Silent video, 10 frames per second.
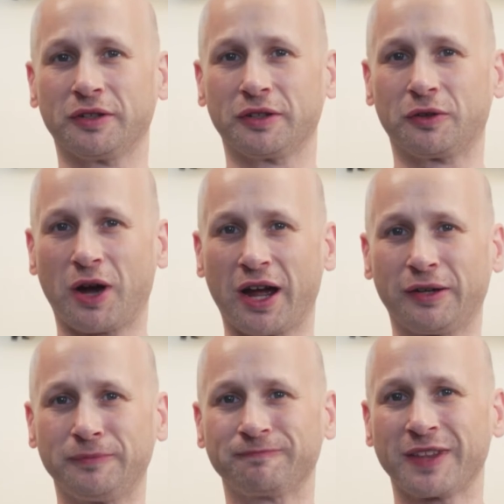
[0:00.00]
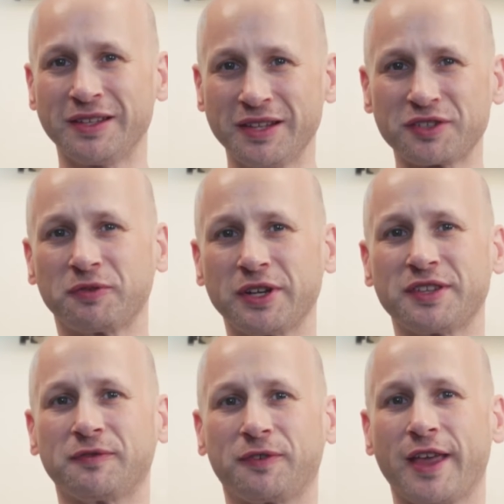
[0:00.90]
in a little while, and there's a
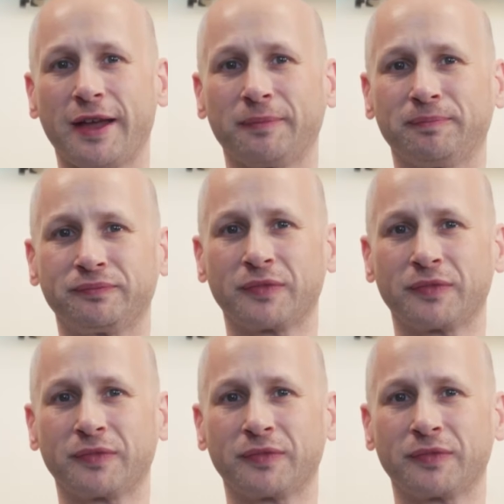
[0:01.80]
reason for that.